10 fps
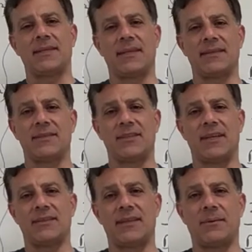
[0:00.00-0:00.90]
hasn't
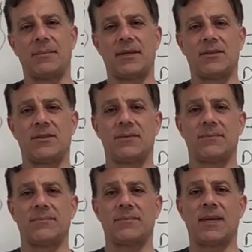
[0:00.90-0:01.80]
changed that much.
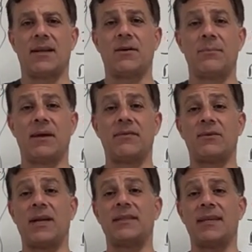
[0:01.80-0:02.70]
And I hope you have a
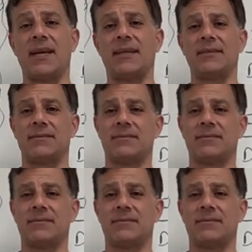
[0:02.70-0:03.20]
great day.